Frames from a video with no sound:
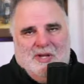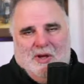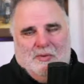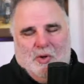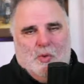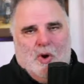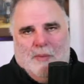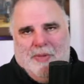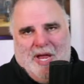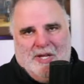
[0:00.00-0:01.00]
go to our
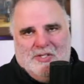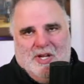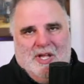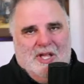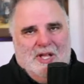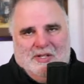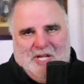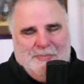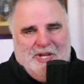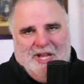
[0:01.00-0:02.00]
page,
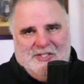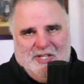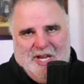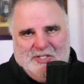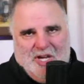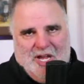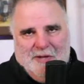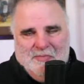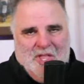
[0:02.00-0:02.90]
type in ACHA.